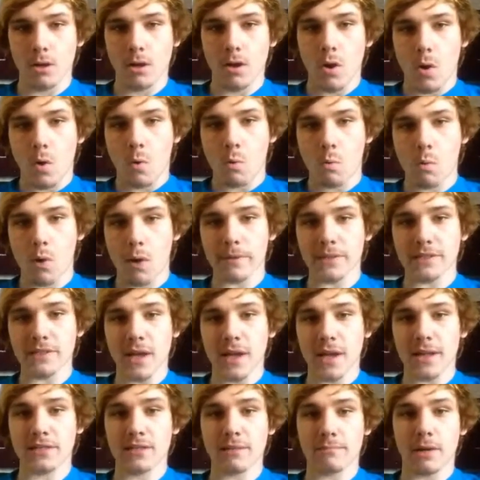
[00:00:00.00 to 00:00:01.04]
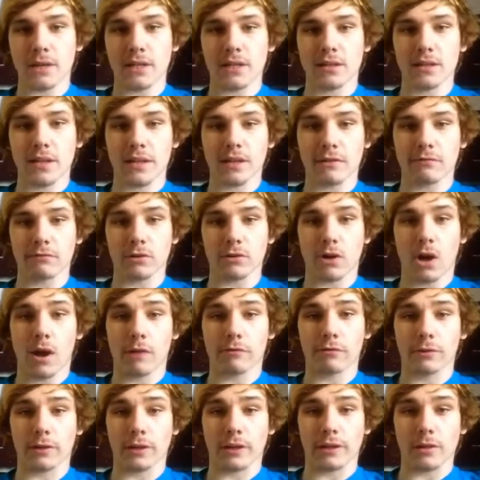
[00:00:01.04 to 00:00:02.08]
Well, besides the money they get for
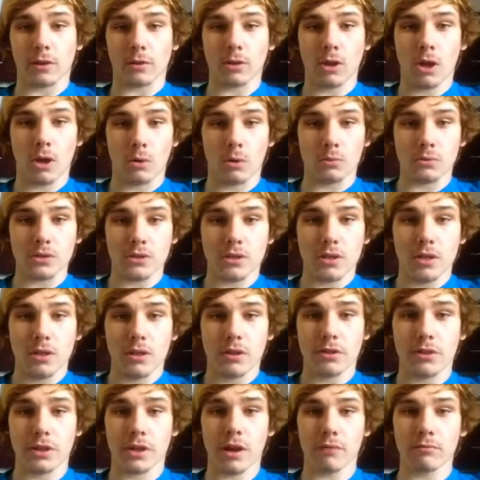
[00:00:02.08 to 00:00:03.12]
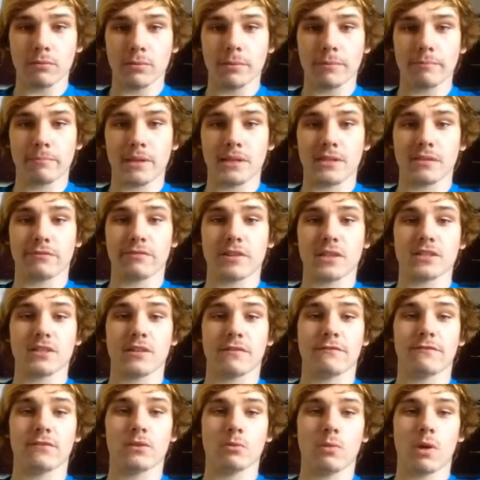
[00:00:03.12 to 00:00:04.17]
offering the loans, the government benefits a
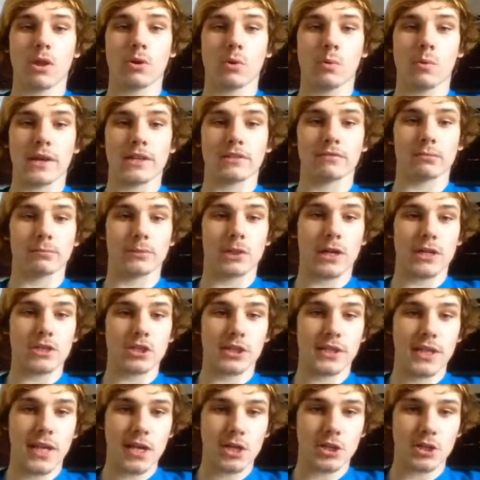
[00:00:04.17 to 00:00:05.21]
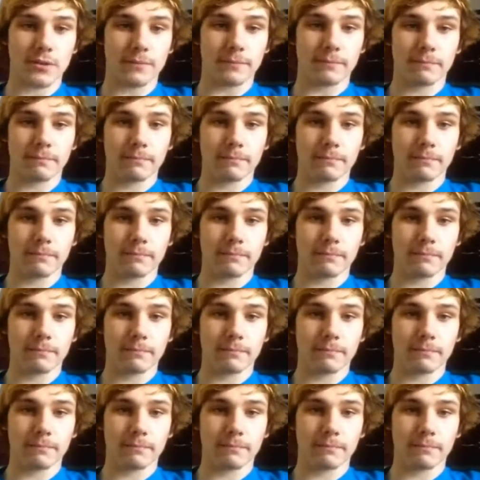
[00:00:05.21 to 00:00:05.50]
few other ways from your education.